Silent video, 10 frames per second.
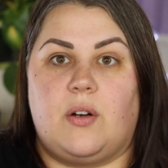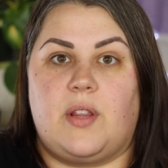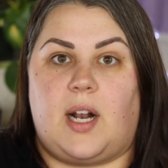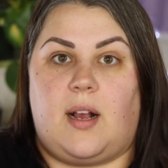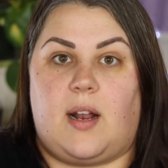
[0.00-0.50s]

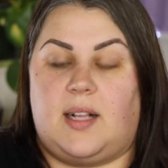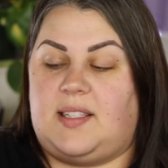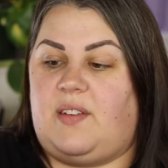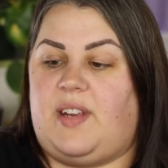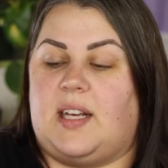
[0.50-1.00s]
that I got at
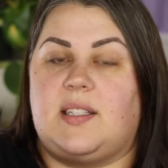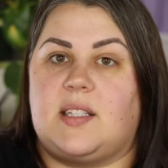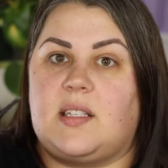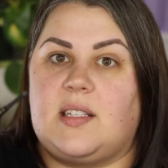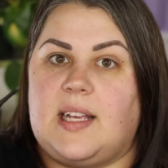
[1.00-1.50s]
CVS,
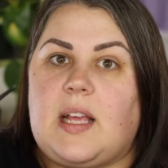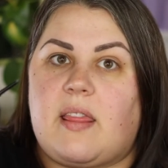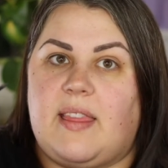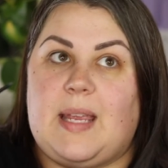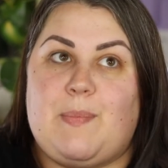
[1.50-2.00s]
this is
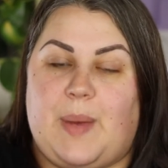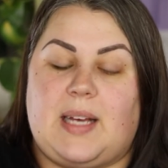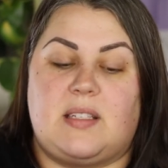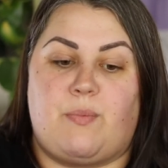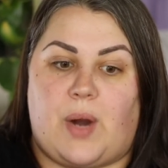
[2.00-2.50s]
like the
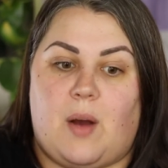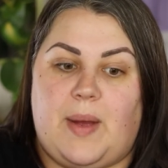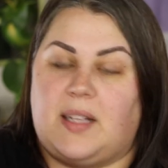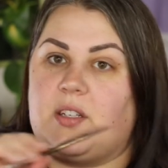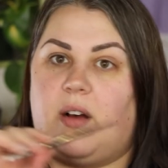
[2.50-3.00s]
best brow
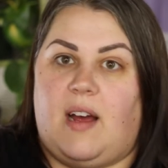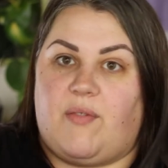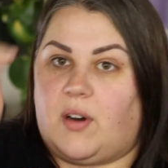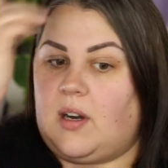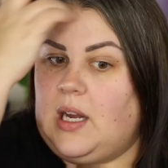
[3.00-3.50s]
pencil
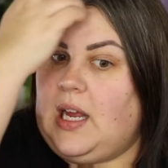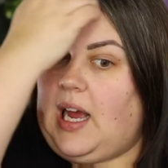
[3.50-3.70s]
ever.